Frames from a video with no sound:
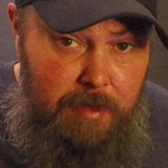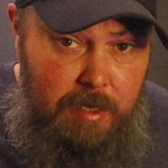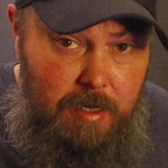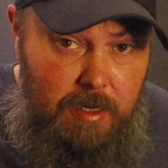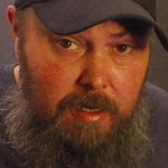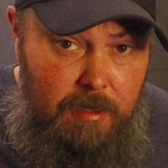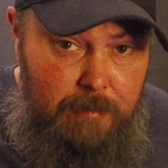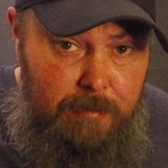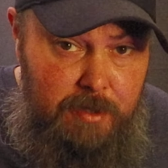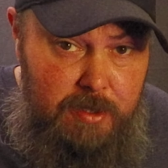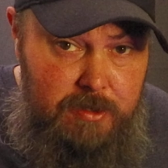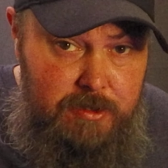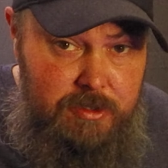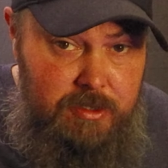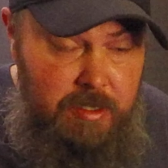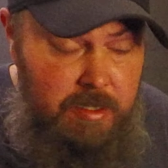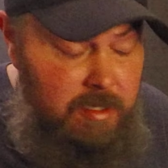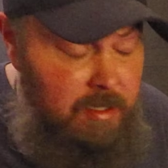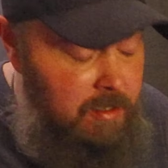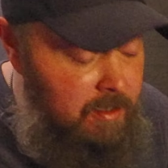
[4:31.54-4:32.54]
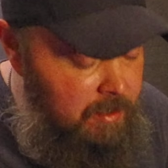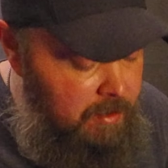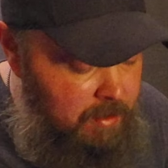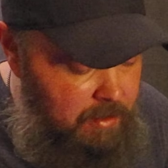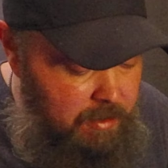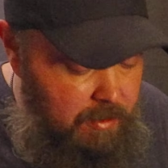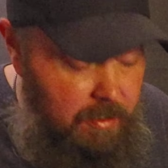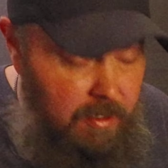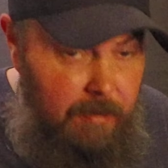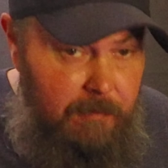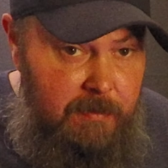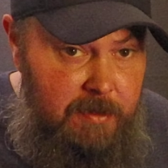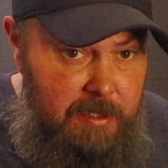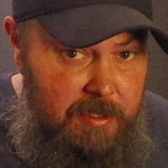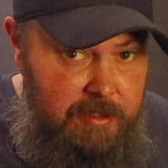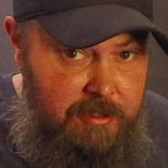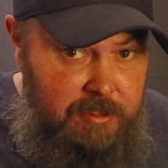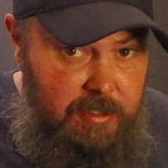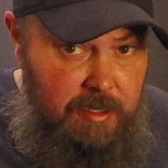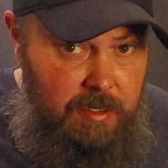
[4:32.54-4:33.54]
a boost.
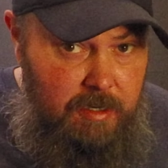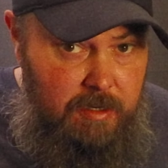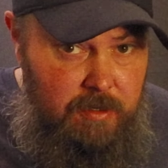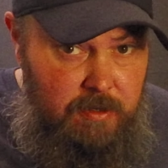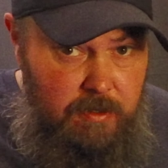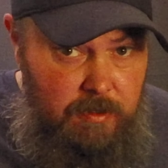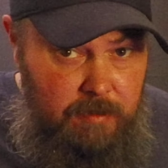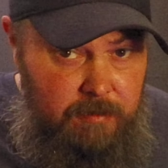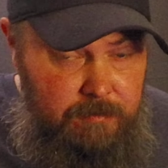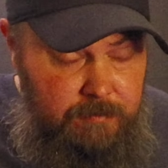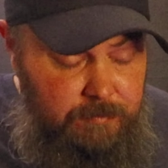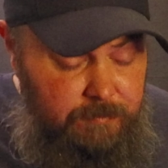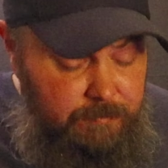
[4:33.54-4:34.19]
Everything's set at noon.